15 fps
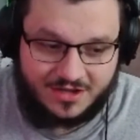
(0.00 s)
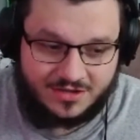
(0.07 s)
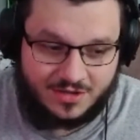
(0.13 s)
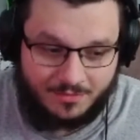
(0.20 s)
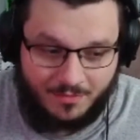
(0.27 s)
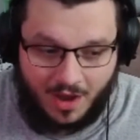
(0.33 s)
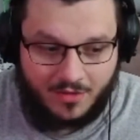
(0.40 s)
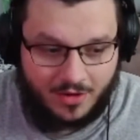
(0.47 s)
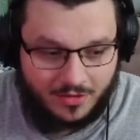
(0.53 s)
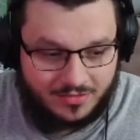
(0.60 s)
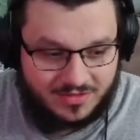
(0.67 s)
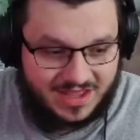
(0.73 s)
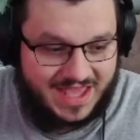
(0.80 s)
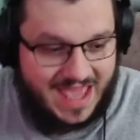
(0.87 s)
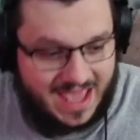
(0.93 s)
Tomorrow,
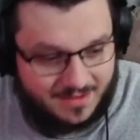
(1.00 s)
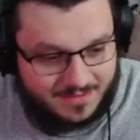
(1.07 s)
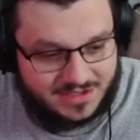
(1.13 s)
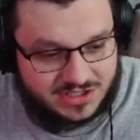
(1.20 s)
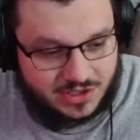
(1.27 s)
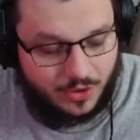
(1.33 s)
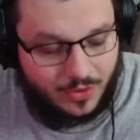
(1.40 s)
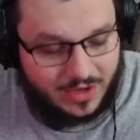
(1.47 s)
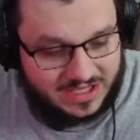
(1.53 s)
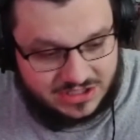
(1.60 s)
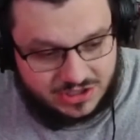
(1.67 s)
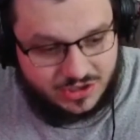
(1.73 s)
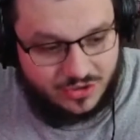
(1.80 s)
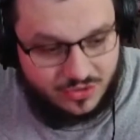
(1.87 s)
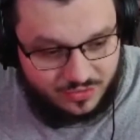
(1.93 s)
the game is going
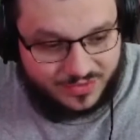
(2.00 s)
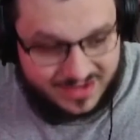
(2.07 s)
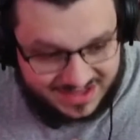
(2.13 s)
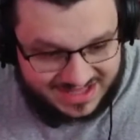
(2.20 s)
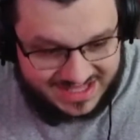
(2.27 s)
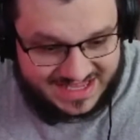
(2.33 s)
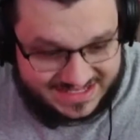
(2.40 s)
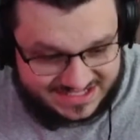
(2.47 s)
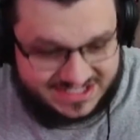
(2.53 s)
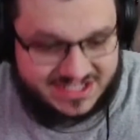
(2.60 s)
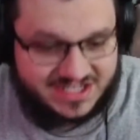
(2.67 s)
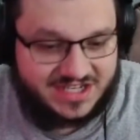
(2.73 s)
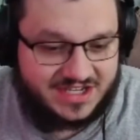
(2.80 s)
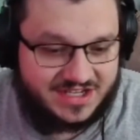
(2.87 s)
to release.